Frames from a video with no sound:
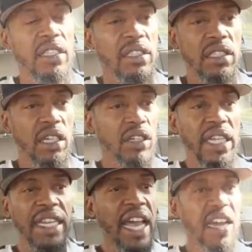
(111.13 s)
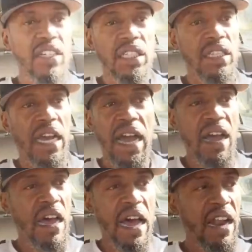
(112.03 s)
He not gonna.
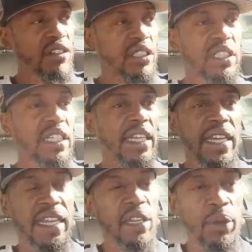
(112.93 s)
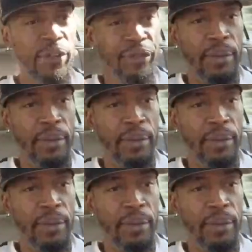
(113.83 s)
I don't see it anyway